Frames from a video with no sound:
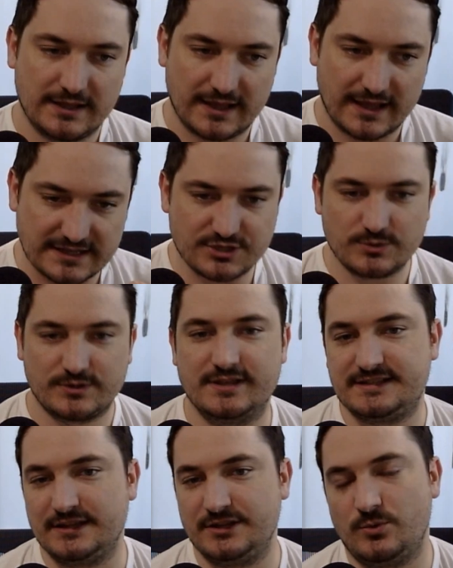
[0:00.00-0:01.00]
As you
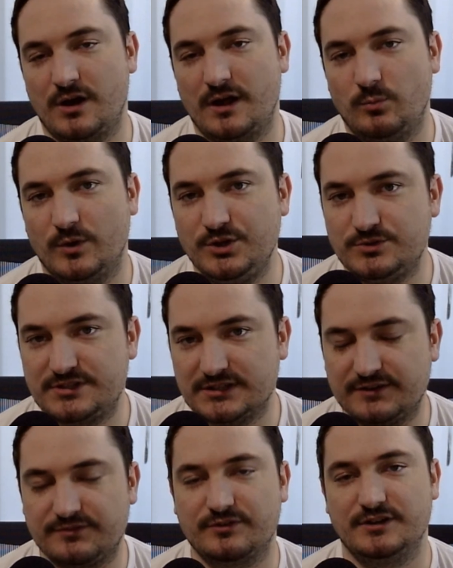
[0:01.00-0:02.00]
continue on, when you
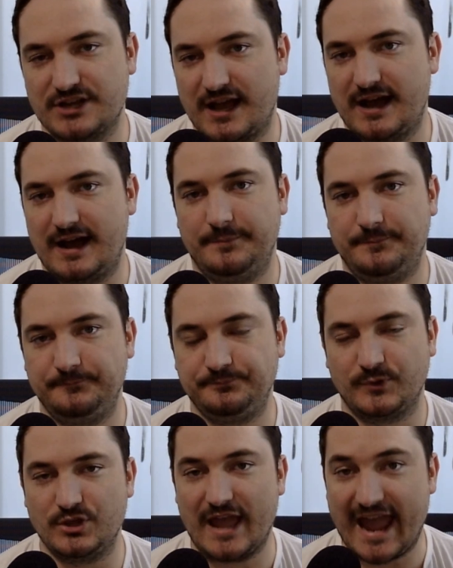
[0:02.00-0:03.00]
deliver a job,
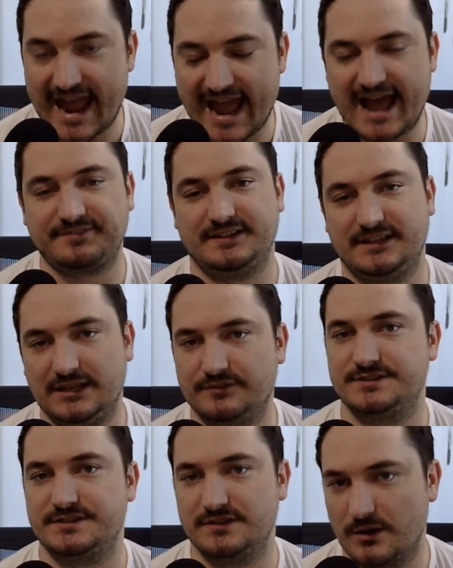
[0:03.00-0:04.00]
you have to give
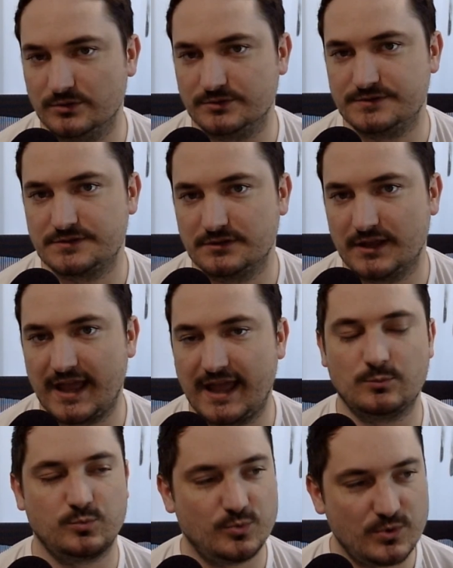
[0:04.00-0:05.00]
us notes.
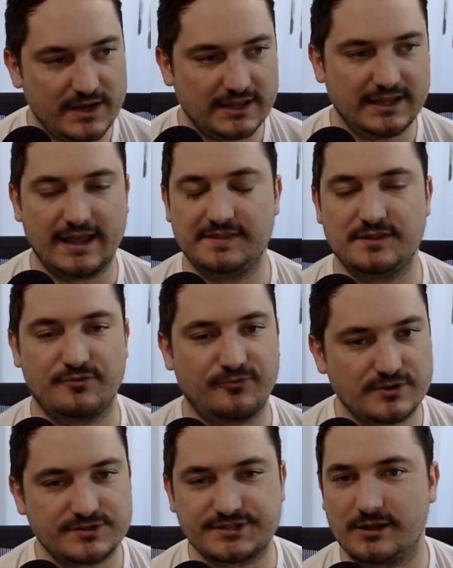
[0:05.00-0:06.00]
And really, in the
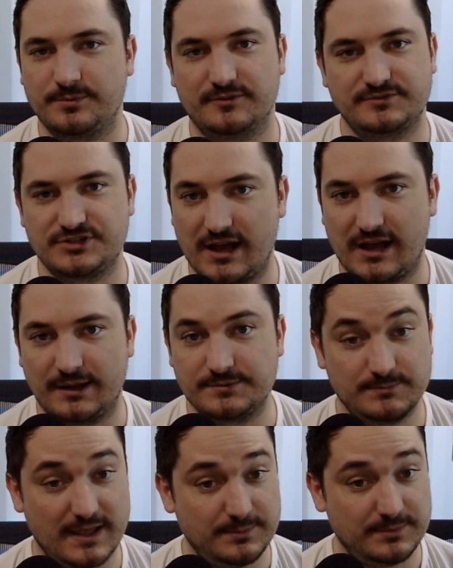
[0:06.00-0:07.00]
first couple of jobs,
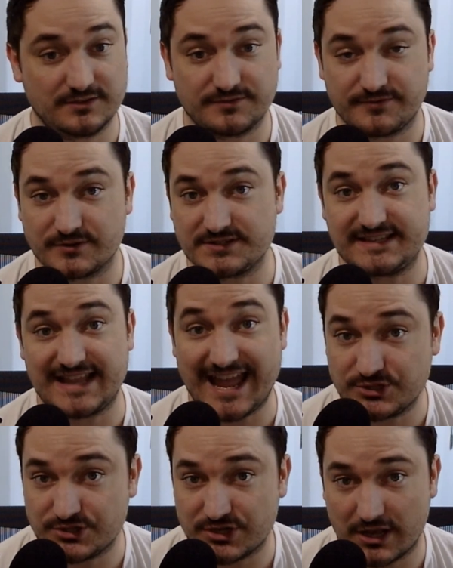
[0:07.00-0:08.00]
maybe in the first
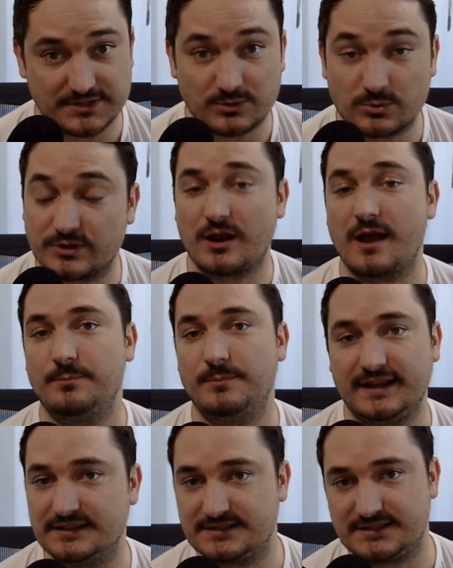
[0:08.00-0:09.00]
10 jobs, I don't care how
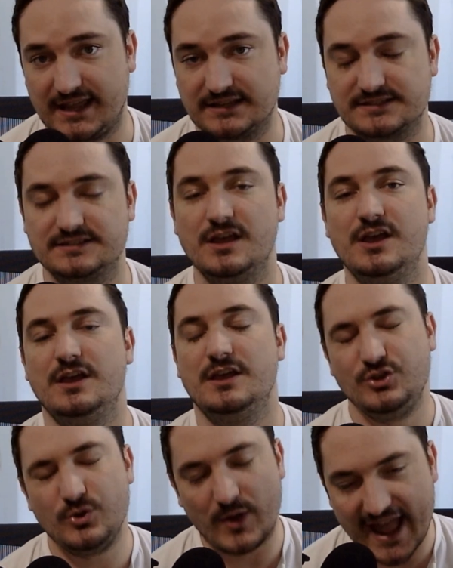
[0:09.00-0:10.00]
many it takes,
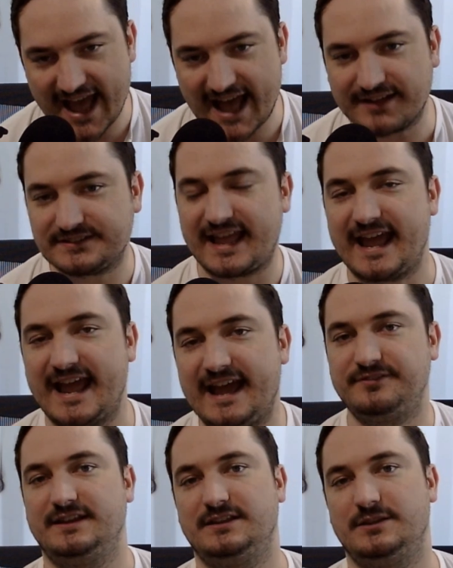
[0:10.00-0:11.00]
you have to have
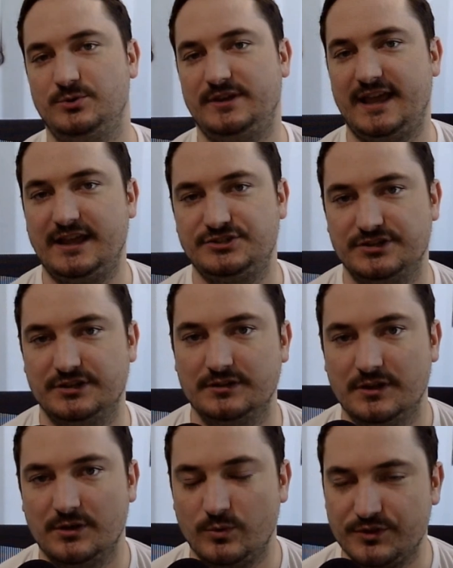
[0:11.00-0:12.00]
that communication
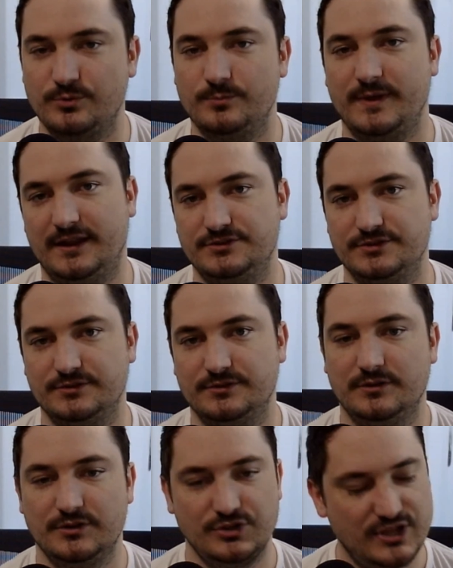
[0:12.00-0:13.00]
with your manager.
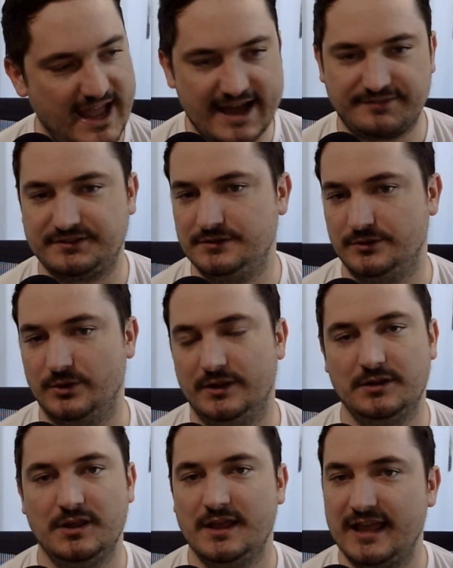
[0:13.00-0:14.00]
You have to do it.
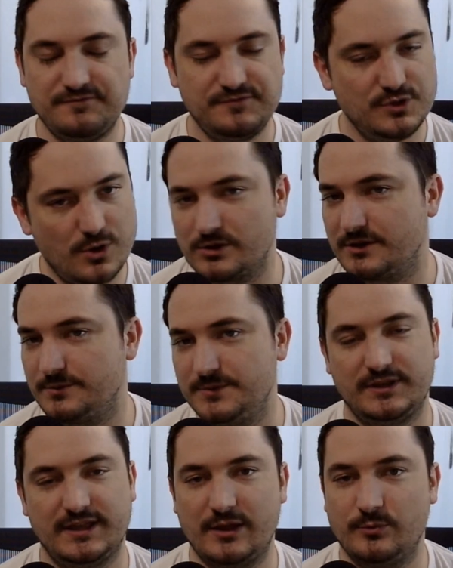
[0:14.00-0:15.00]
If you don't
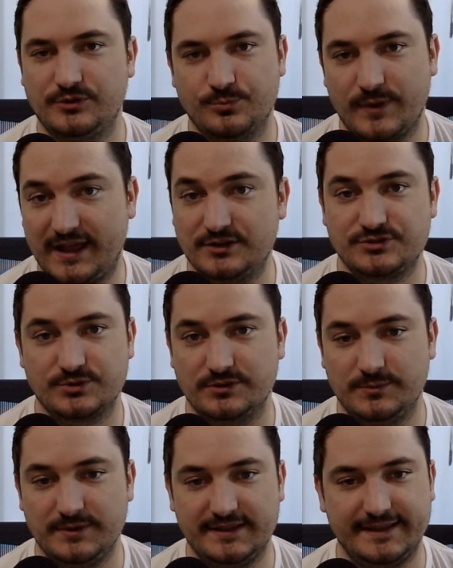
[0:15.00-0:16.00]
communicate with your manager in the
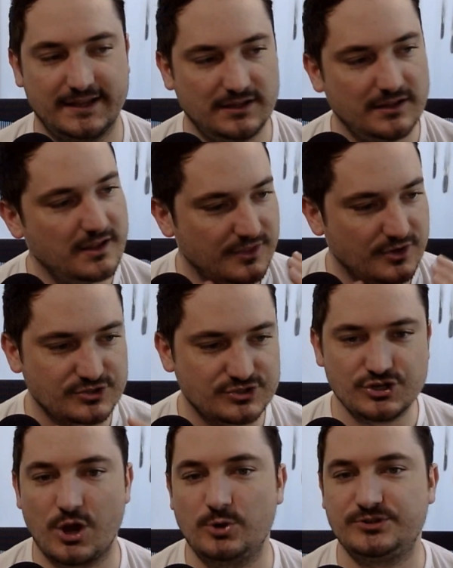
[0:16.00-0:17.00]
beginning, there's
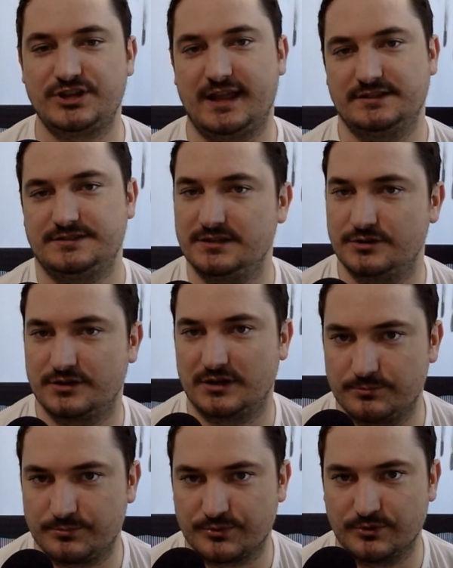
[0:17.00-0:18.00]
no chance that you're going to
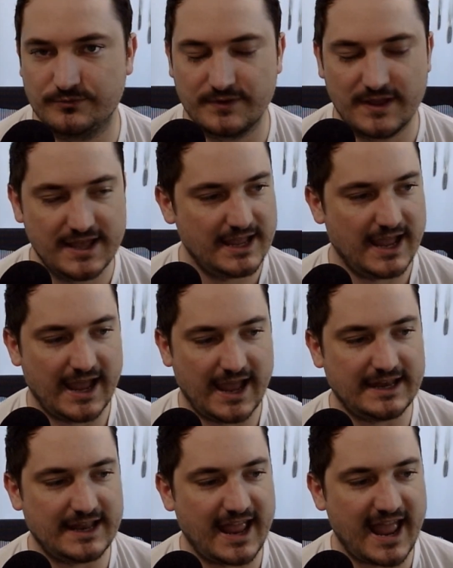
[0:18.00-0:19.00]
improve.
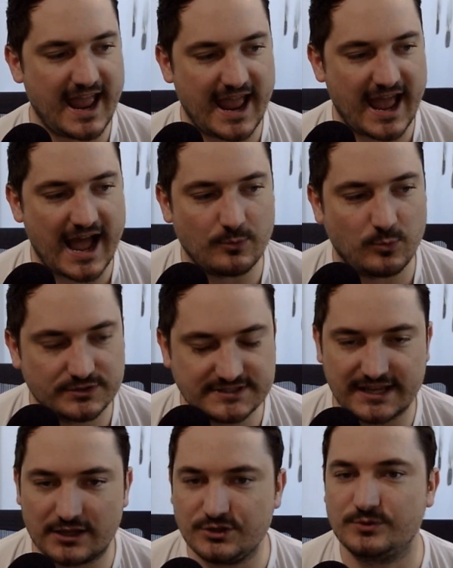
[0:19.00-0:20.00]
And I will
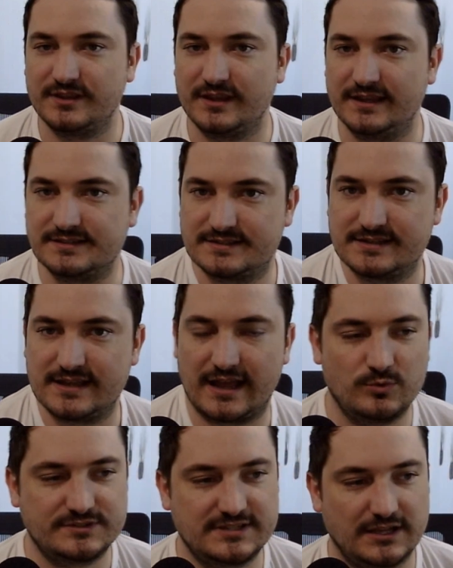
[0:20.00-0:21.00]
tell you this,
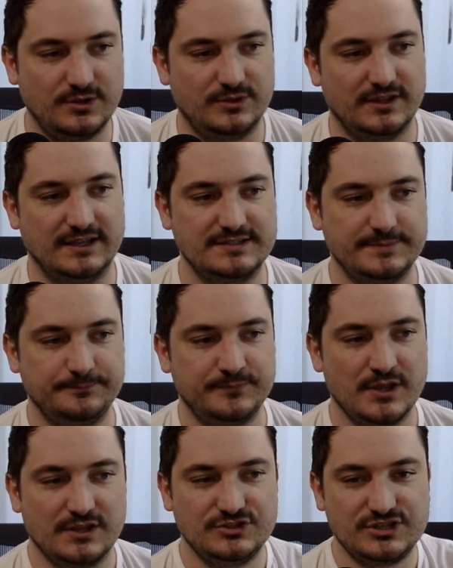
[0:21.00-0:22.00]

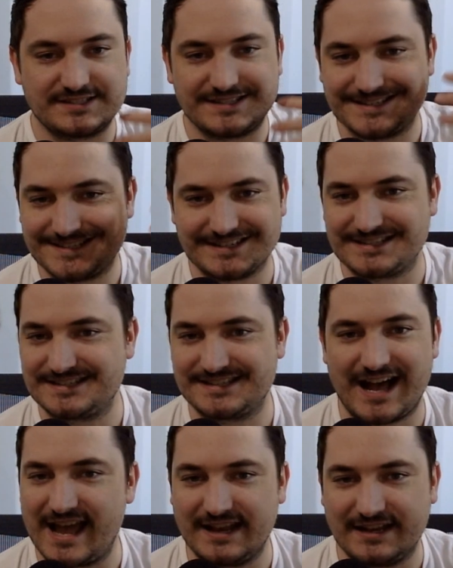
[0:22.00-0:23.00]
just as an
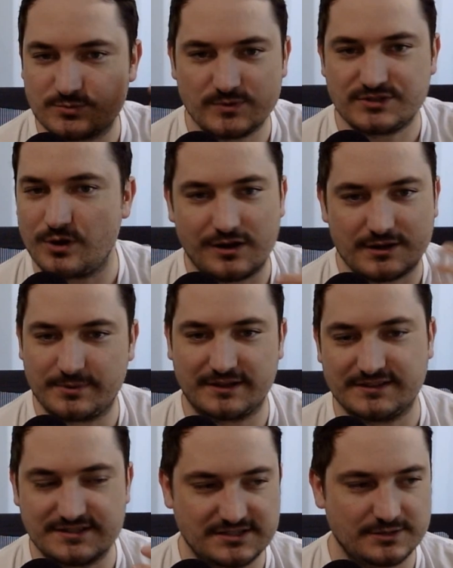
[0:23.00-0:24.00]
aside, as we talk about
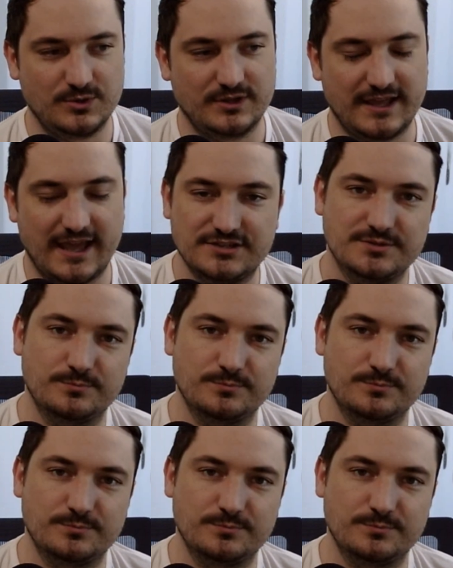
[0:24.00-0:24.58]
this communication